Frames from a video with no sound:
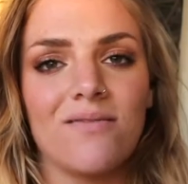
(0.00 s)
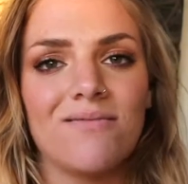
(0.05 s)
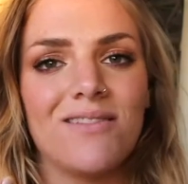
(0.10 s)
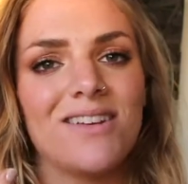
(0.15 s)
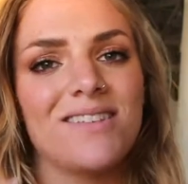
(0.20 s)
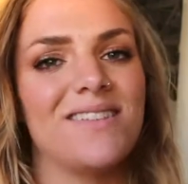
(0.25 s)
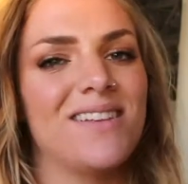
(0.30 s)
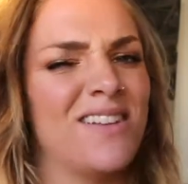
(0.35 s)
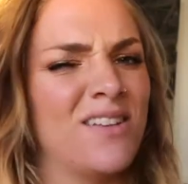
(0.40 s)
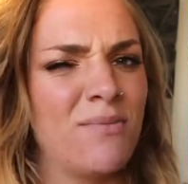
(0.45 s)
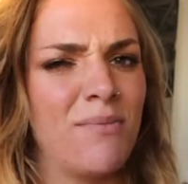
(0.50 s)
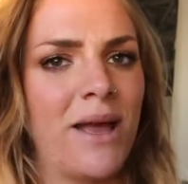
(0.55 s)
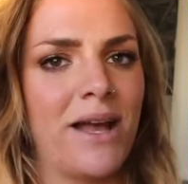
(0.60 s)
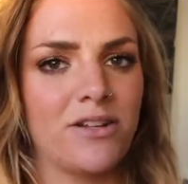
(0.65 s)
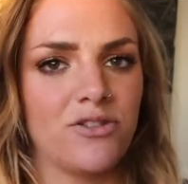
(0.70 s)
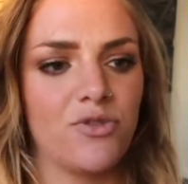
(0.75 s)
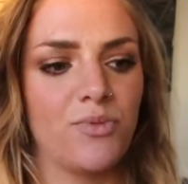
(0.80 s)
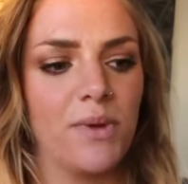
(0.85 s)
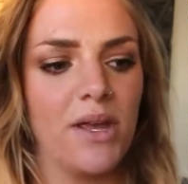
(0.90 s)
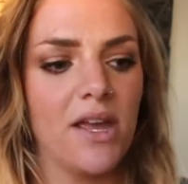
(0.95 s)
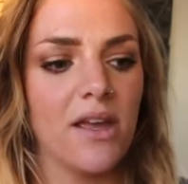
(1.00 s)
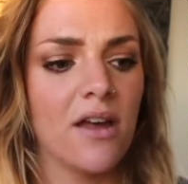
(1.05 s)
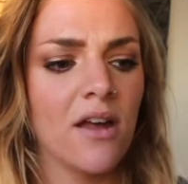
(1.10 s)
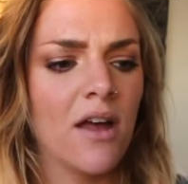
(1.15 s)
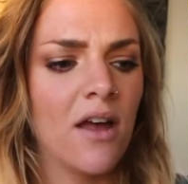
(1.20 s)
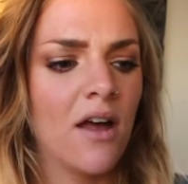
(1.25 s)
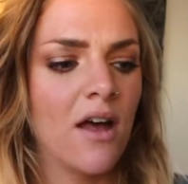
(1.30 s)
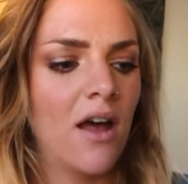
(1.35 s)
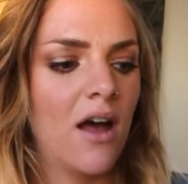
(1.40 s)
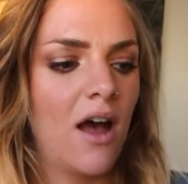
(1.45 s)
it didn't match me.
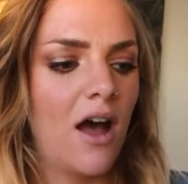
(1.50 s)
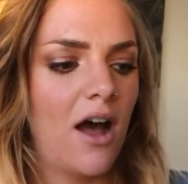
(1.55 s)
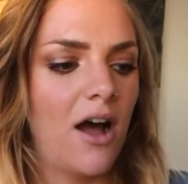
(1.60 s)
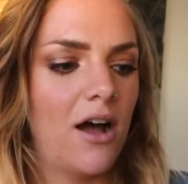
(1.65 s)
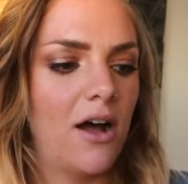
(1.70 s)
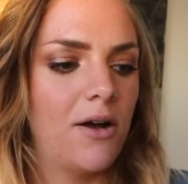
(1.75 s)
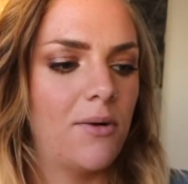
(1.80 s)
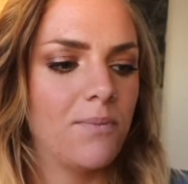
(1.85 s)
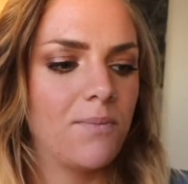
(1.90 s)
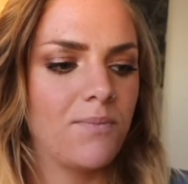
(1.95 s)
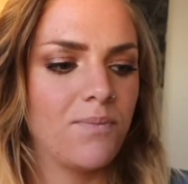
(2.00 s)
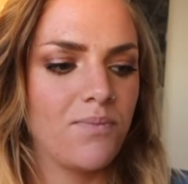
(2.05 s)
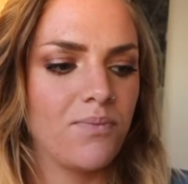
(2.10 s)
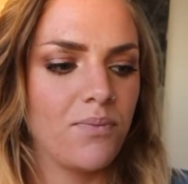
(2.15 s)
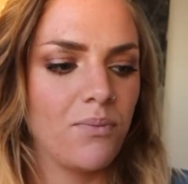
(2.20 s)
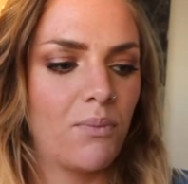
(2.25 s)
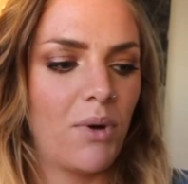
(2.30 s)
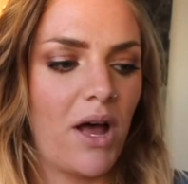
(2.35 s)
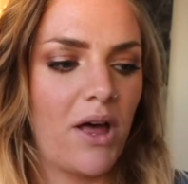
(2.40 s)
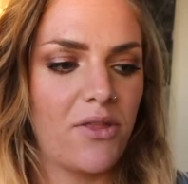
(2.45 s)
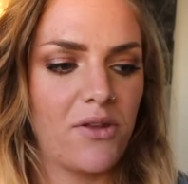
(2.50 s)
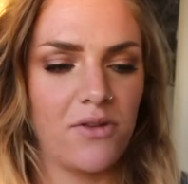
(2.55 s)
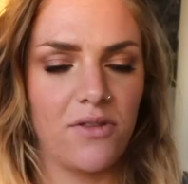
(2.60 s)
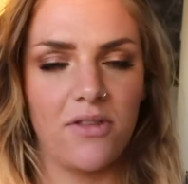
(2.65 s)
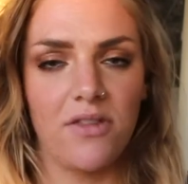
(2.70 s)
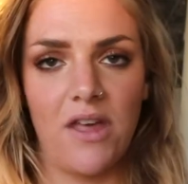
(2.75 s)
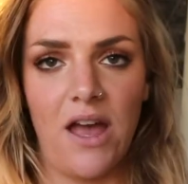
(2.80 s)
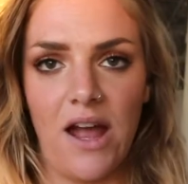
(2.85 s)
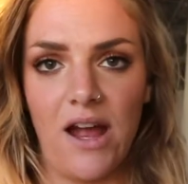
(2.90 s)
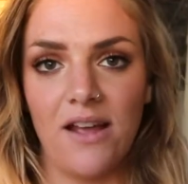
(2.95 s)
But other
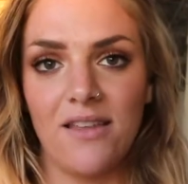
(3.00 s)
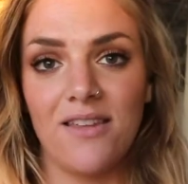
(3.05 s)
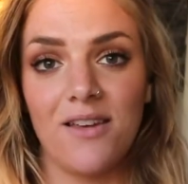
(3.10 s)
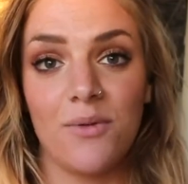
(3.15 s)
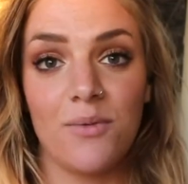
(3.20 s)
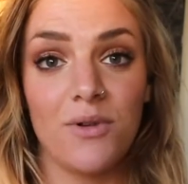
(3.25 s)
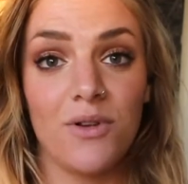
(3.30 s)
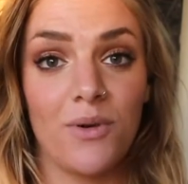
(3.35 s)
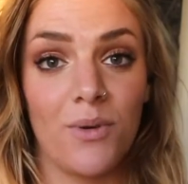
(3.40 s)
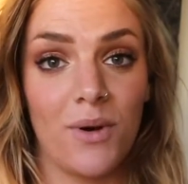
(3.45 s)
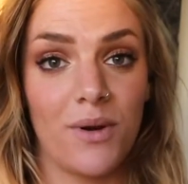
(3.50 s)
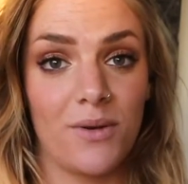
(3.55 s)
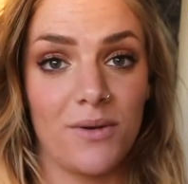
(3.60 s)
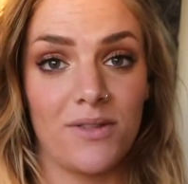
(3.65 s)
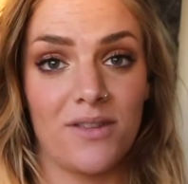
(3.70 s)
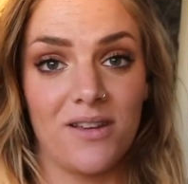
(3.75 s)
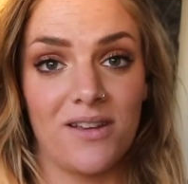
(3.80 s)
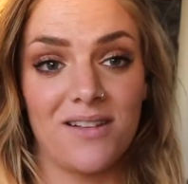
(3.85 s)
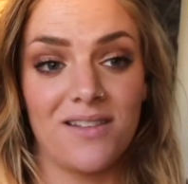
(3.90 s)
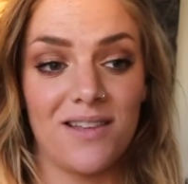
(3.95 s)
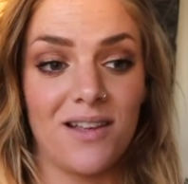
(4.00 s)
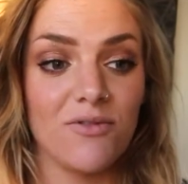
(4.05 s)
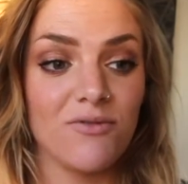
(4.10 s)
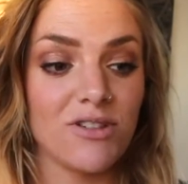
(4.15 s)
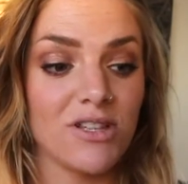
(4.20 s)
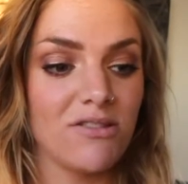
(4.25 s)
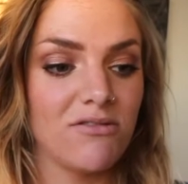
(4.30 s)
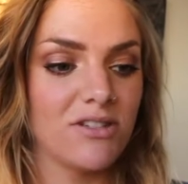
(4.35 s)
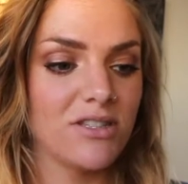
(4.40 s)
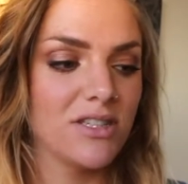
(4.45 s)
than that, I think I'm gonna work with it because I
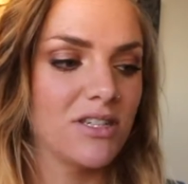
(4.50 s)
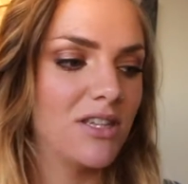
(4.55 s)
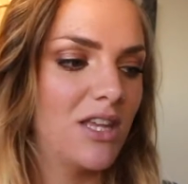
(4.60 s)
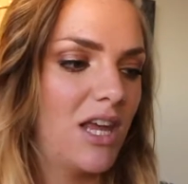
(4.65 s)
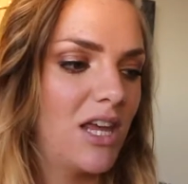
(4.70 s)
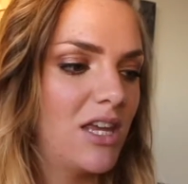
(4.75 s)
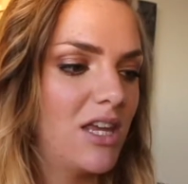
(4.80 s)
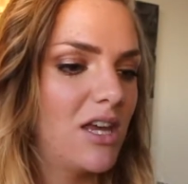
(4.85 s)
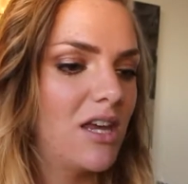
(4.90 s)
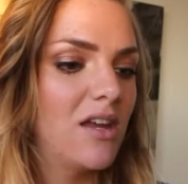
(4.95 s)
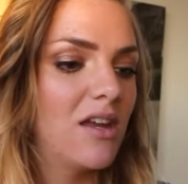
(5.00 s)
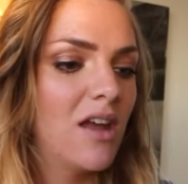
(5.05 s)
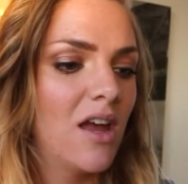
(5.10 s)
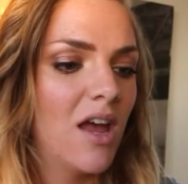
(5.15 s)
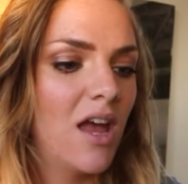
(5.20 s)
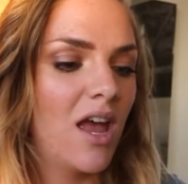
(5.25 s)
really, really like it.